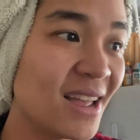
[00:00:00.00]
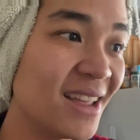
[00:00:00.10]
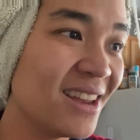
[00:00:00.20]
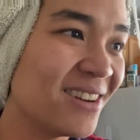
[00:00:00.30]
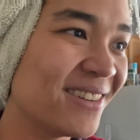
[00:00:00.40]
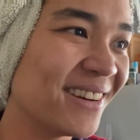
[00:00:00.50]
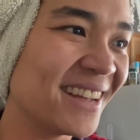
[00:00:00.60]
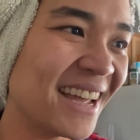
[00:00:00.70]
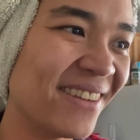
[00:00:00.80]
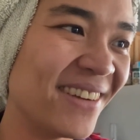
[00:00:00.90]
you
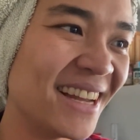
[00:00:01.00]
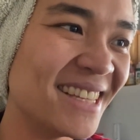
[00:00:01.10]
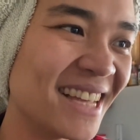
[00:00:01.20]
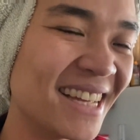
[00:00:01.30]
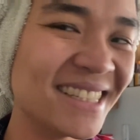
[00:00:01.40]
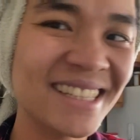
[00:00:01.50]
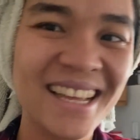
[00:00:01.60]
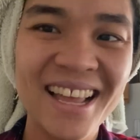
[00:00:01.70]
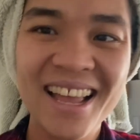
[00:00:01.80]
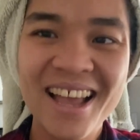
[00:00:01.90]
okay princess.
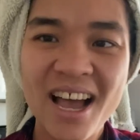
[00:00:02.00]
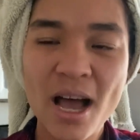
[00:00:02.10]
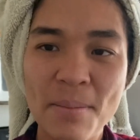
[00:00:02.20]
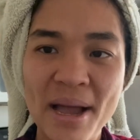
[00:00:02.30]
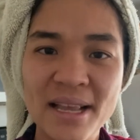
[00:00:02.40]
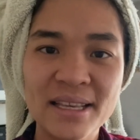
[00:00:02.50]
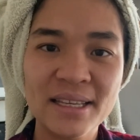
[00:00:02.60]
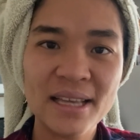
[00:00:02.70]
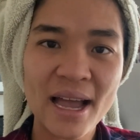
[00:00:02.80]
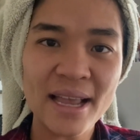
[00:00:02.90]
Um, I,
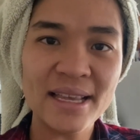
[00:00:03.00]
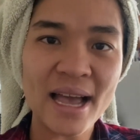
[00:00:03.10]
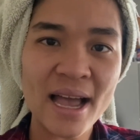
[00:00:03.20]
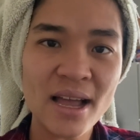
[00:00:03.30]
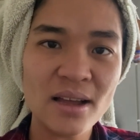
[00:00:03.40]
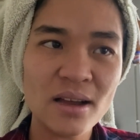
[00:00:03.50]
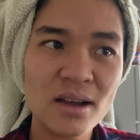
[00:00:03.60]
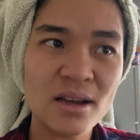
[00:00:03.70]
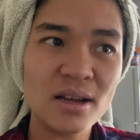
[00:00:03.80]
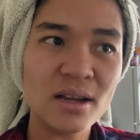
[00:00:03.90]
I got
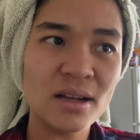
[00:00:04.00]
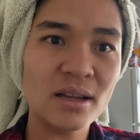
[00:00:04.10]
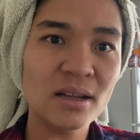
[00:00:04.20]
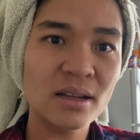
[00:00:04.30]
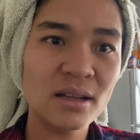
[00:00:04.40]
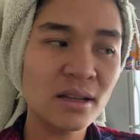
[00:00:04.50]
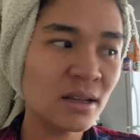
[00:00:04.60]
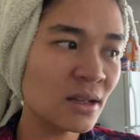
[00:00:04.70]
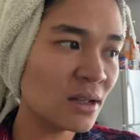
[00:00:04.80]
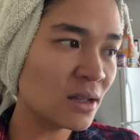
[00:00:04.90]
a,
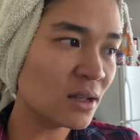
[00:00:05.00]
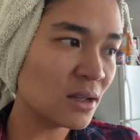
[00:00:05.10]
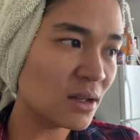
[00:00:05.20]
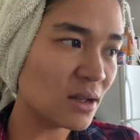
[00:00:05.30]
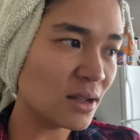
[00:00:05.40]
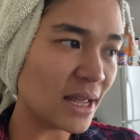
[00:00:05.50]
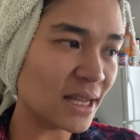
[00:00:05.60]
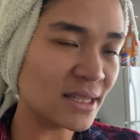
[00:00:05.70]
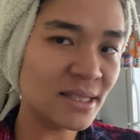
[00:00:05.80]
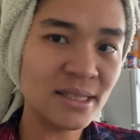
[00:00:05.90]
like
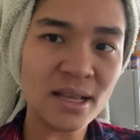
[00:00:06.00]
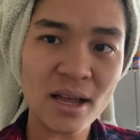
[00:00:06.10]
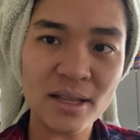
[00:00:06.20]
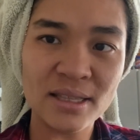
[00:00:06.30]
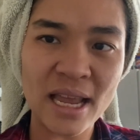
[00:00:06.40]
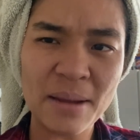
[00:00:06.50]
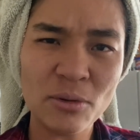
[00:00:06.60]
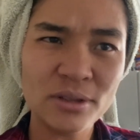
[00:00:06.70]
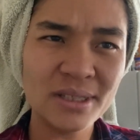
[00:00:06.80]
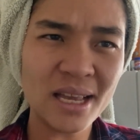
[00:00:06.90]
a, a
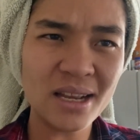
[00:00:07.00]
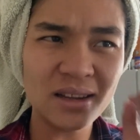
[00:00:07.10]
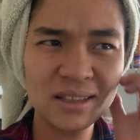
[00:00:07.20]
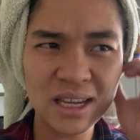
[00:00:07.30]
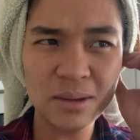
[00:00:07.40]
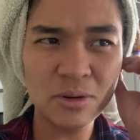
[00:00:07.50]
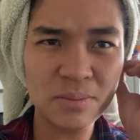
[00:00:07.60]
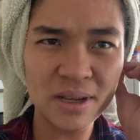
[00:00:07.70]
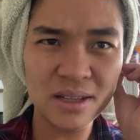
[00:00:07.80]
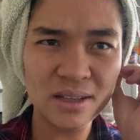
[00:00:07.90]
table set, not table,
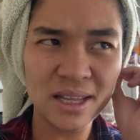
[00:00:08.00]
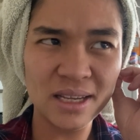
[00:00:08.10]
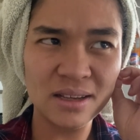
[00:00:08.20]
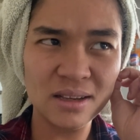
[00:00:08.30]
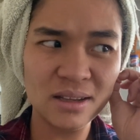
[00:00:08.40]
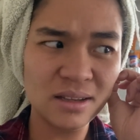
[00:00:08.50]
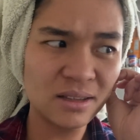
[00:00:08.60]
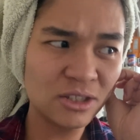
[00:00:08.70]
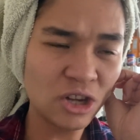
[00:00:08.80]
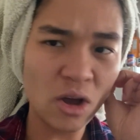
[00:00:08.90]
but like a
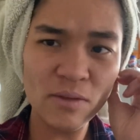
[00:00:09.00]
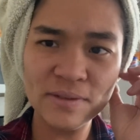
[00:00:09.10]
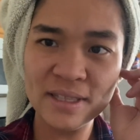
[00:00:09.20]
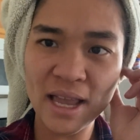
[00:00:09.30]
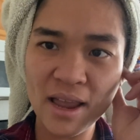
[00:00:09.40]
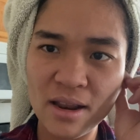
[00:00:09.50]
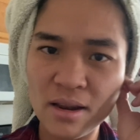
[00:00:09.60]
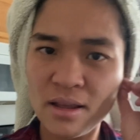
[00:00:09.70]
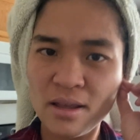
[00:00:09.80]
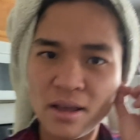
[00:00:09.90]
shelf set
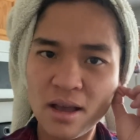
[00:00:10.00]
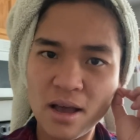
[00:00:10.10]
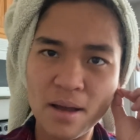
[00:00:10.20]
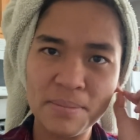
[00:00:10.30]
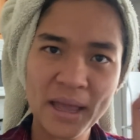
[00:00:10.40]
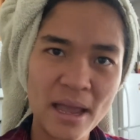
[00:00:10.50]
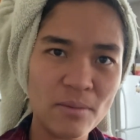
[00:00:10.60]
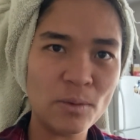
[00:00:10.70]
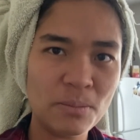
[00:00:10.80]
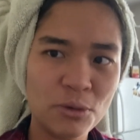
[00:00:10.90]
um,
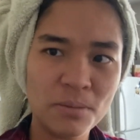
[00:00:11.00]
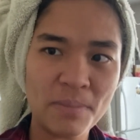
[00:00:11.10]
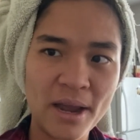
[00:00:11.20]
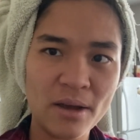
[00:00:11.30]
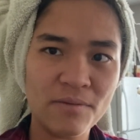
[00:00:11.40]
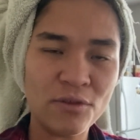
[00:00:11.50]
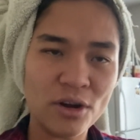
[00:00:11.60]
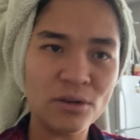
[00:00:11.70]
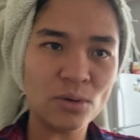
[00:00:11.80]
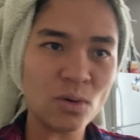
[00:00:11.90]
that we put by our
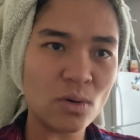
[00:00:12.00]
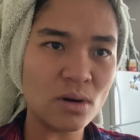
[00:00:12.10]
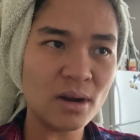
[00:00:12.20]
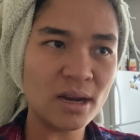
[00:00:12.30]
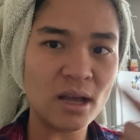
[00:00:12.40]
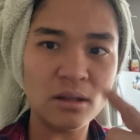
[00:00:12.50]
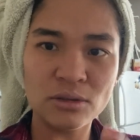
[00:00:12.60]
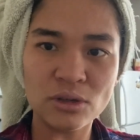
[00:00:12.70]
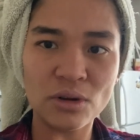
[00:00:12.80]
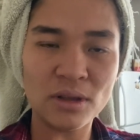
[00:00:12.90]
front door. And I'll
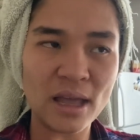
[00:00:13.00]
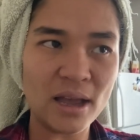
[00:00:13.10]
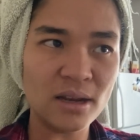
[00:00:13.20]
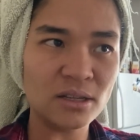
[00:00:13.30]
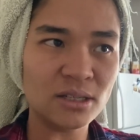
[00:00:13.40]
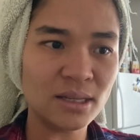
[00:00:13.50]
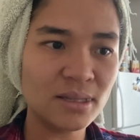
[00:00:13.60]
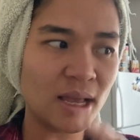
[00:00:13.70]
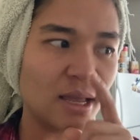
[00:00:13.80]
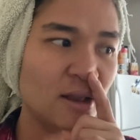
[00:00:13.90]
show you that in just a
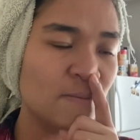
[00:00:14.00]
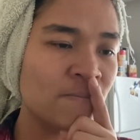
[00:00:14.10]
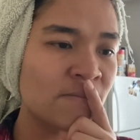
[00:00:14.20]
second.